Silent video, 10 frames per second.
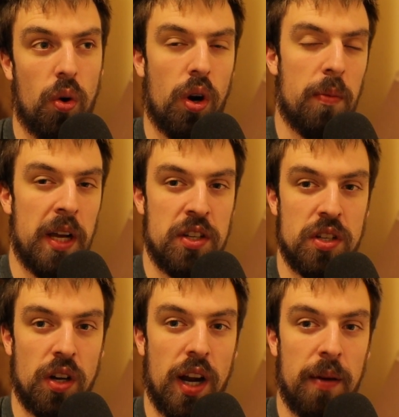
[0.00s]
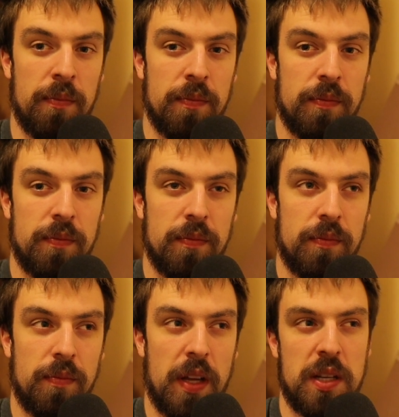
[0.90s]
on my Instagram.
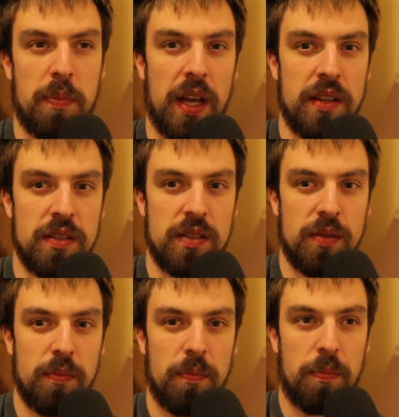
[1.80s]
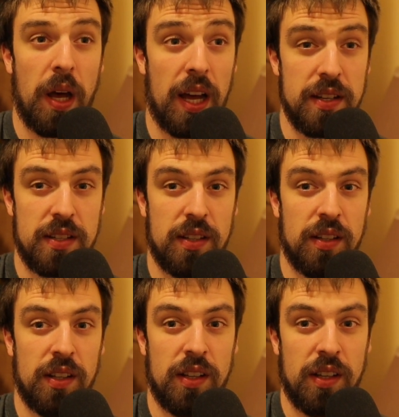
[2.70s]
It depends, but
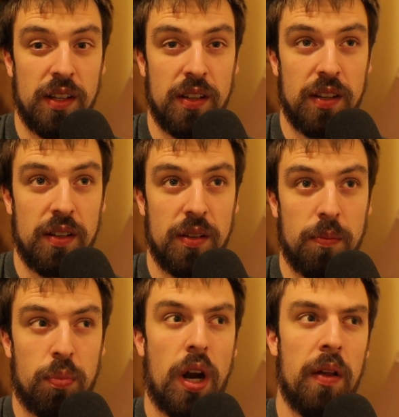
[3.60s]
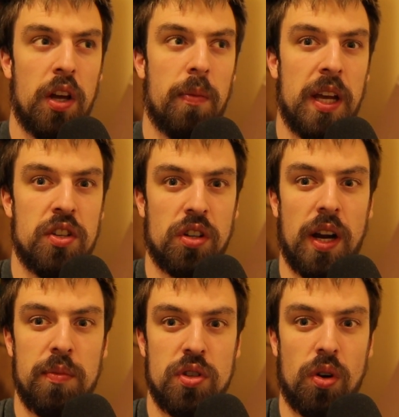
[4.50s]
probably on my
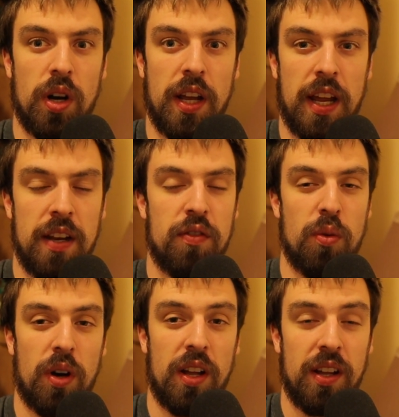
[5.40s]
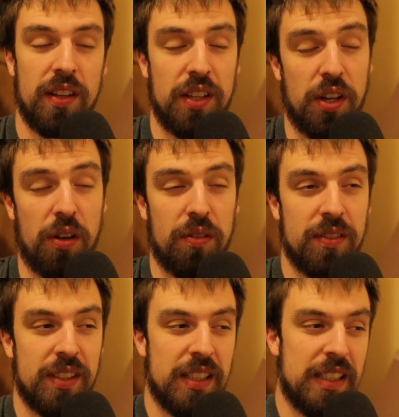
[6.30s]
Instagram story. And if you want to, know
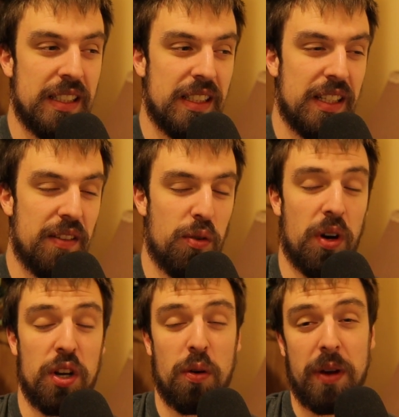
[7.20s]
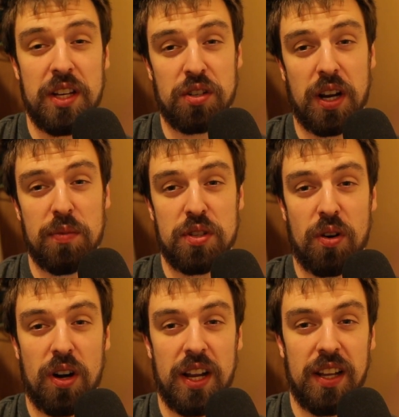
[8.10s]
my Instagram
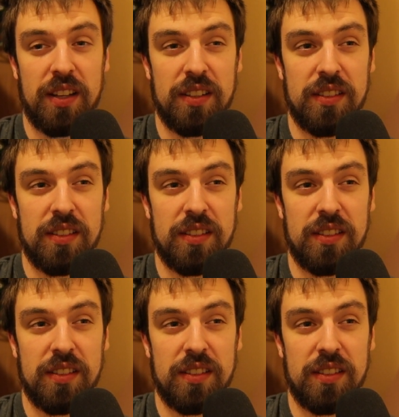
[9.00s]
story,